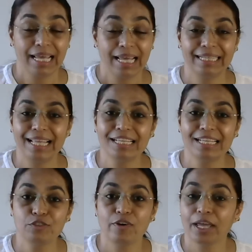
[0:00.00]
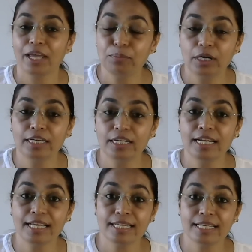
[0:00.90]
And that's why
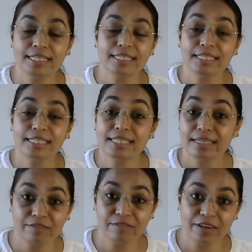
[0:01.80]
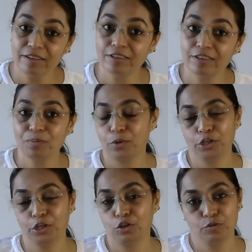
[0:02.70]
Bharani is a survival
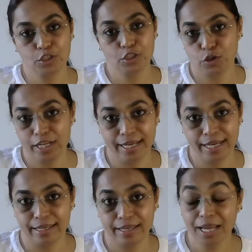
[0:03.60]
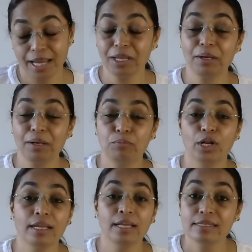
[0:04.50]
point of the zodiac and can
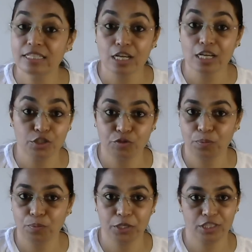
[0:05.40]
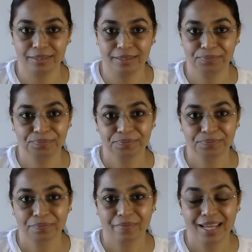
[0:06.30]
bring transformation.
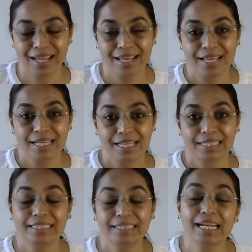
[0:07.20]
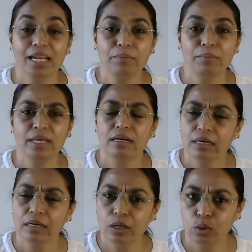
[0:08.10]
There can be a
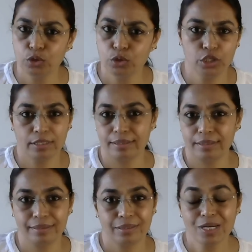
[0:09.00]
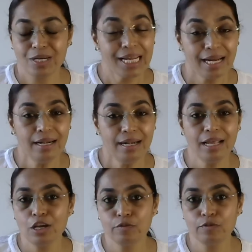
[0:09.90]
closure or
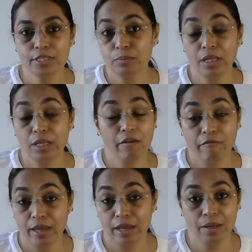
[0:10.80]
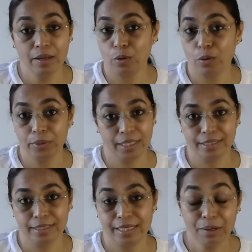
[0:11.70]
ending of something very
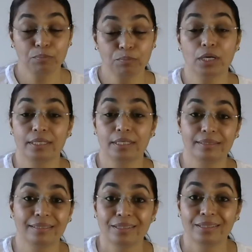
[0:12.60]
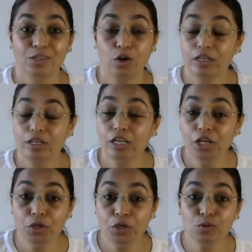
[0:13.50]
prominent and birth or a
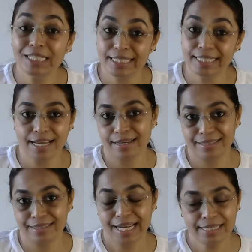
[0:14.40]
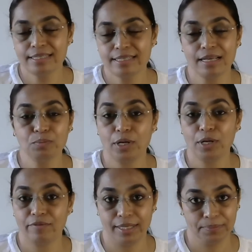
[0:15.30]
new start at some
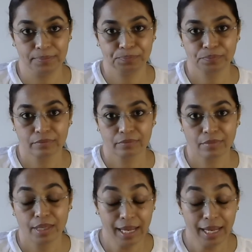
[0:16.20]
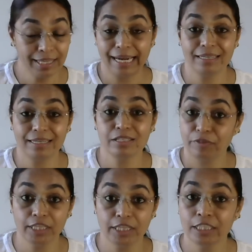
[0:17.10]
level. And that is
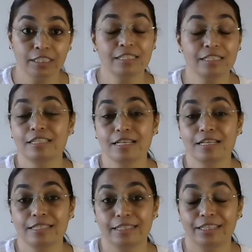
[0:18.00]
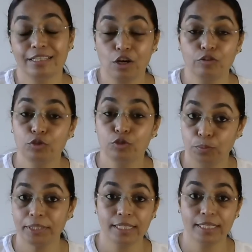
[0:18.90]
within this transit of
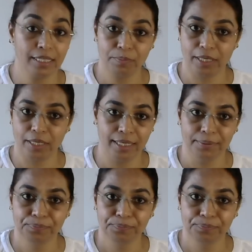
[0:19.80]
Jupiter in Bharani.